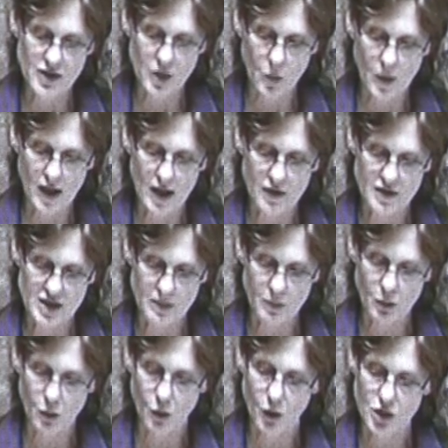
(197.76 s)
a week of
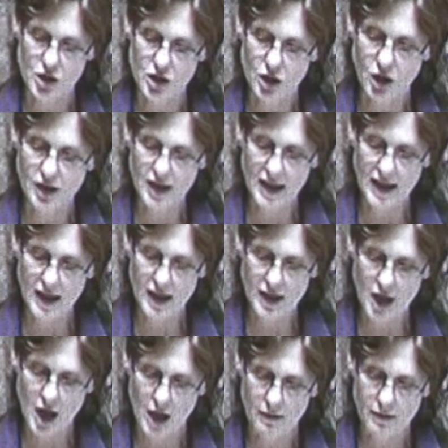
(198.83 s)
support, not nearly
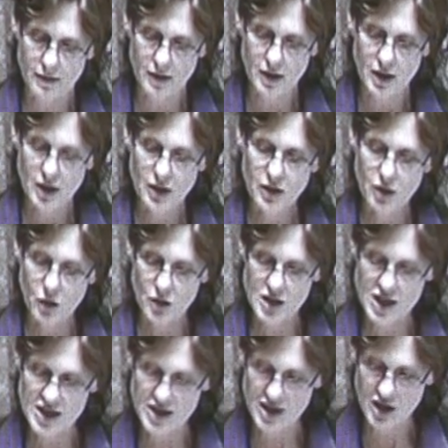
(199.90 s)
enough. The
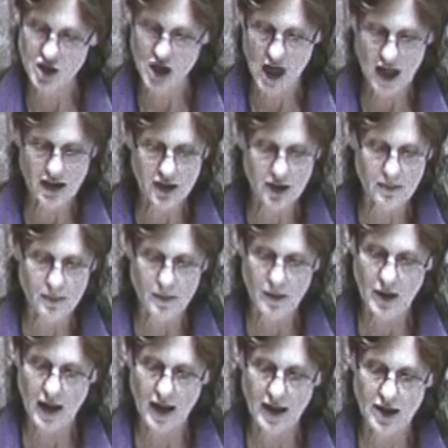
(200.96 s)
autistic child
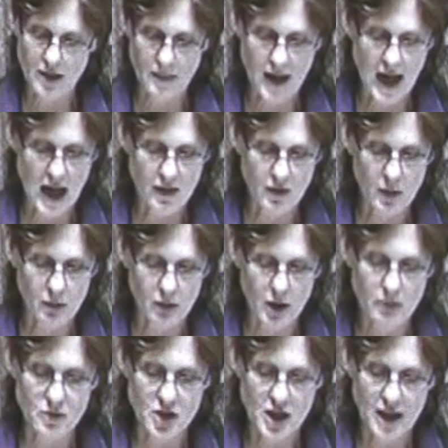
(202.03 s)
and the behaviour
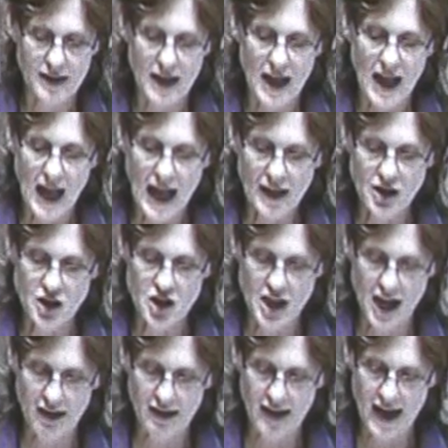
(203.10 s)
problem child had to
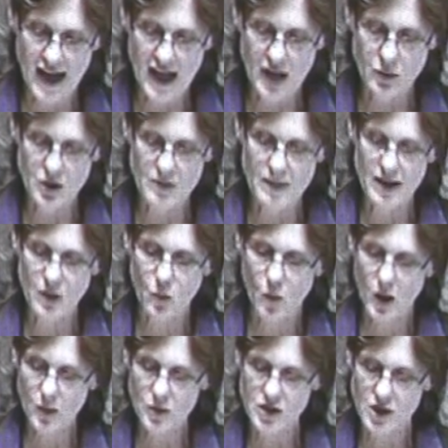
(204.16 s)
share an aide, which meant
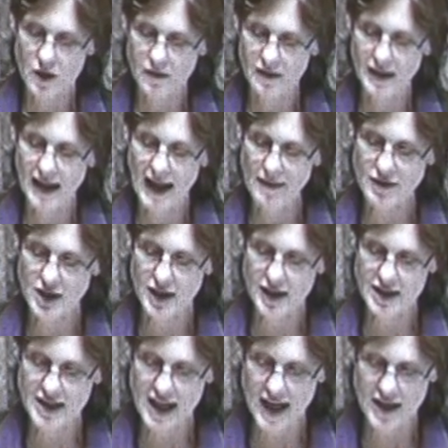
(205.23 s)
one was often left
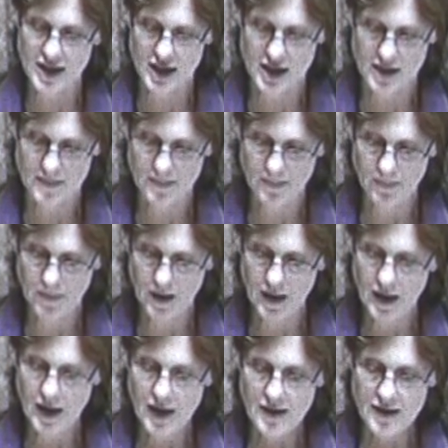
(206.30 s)
unattended.
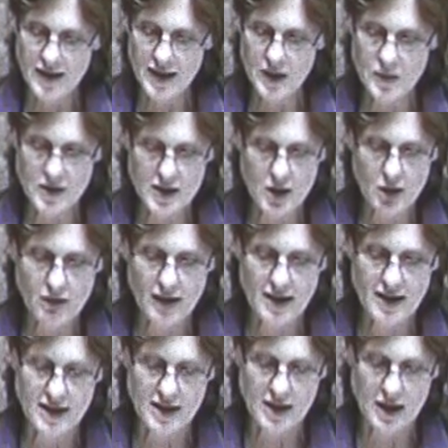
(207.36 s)
The need was so
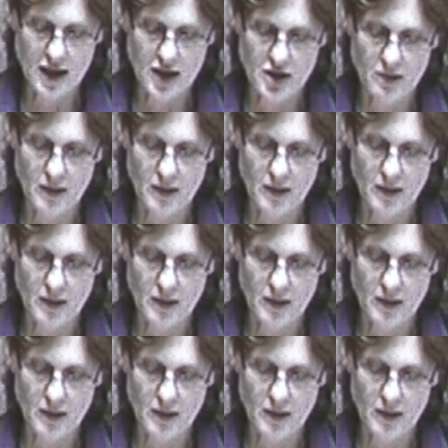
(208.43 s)
great in this classroom,